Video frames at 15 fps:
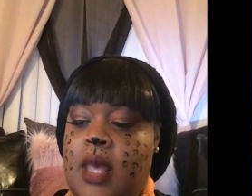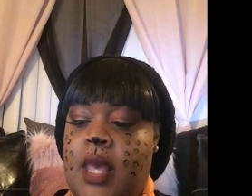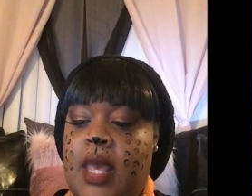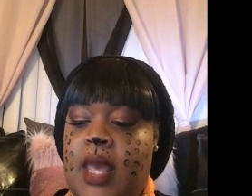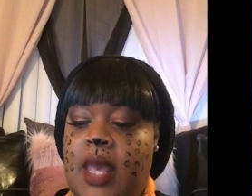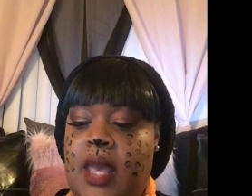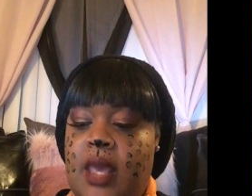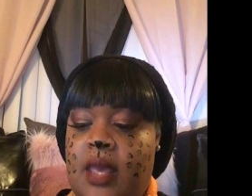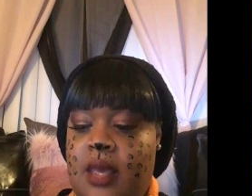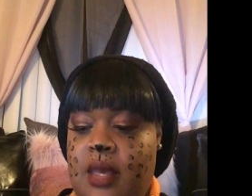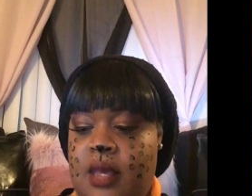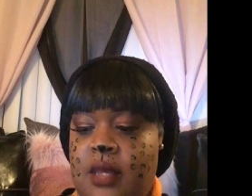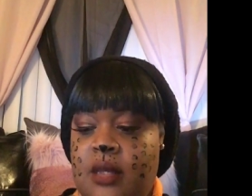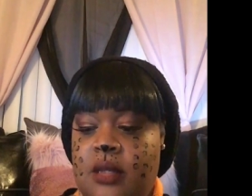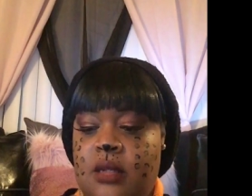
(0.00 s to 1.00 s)

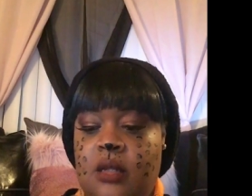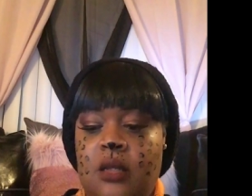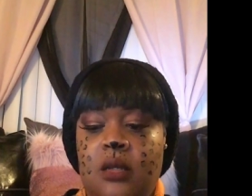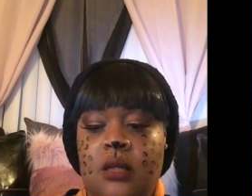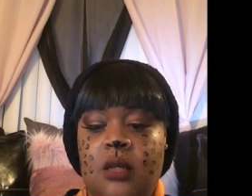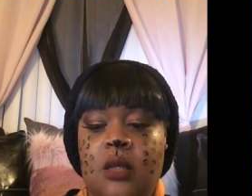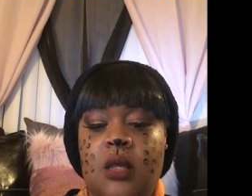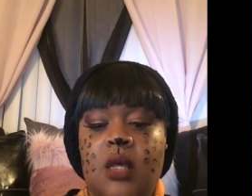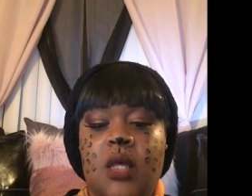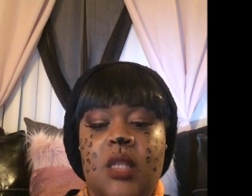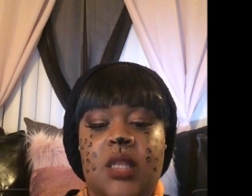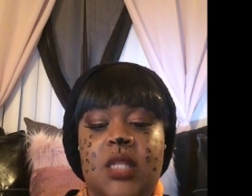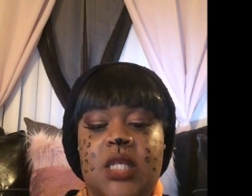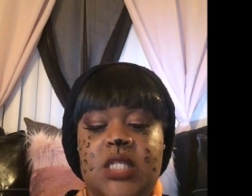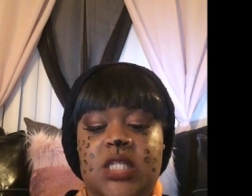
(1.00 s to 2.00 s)
And
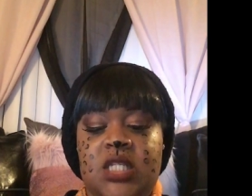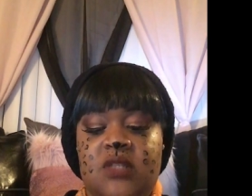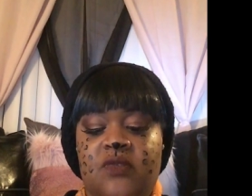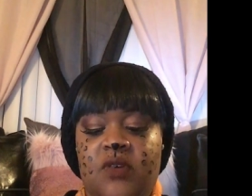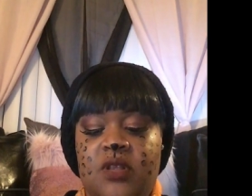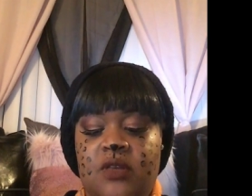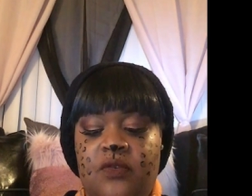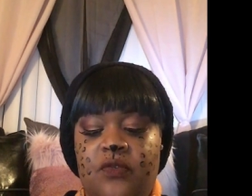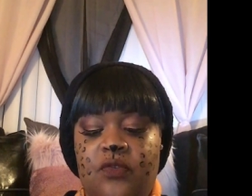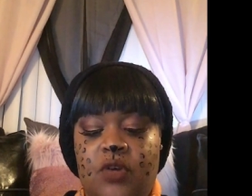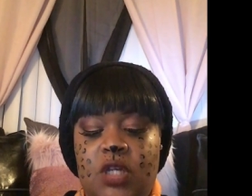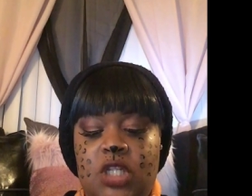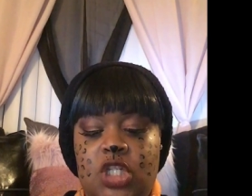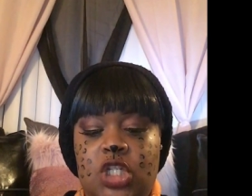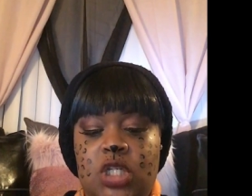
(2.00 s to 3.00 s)
this is for the
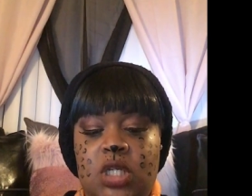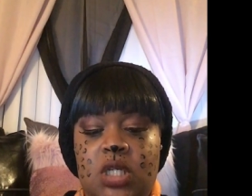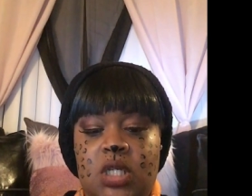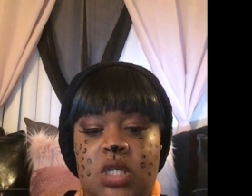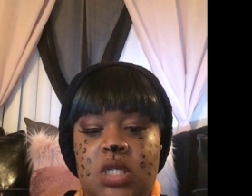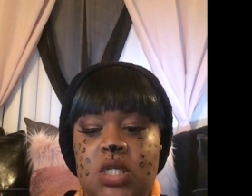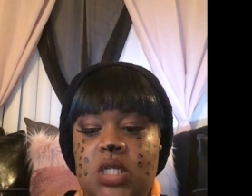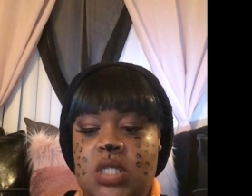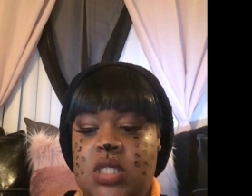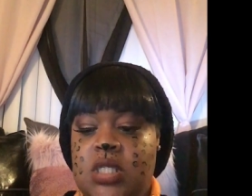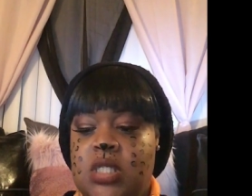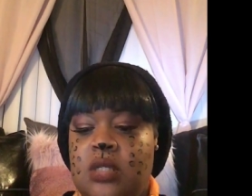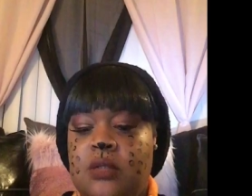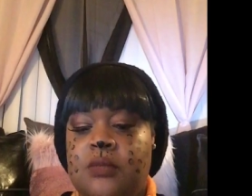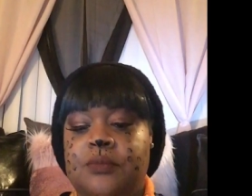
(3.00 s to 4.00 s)

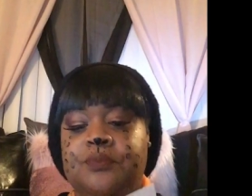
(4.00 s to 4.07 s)
Frenchies.